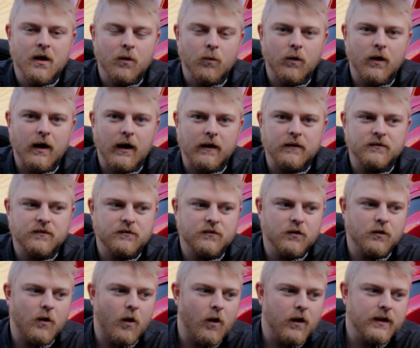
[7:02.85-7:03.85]
Whereas
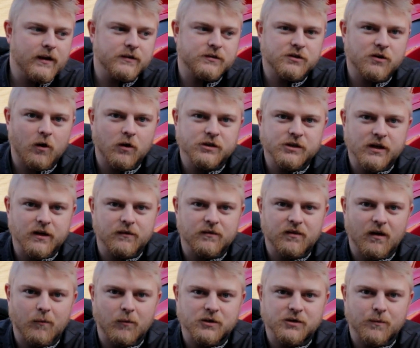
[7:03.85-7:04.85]
Ducati is charging you
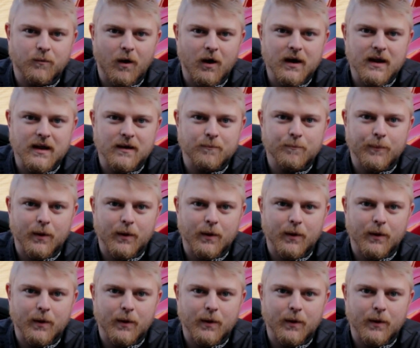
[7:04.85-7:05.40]
so much money,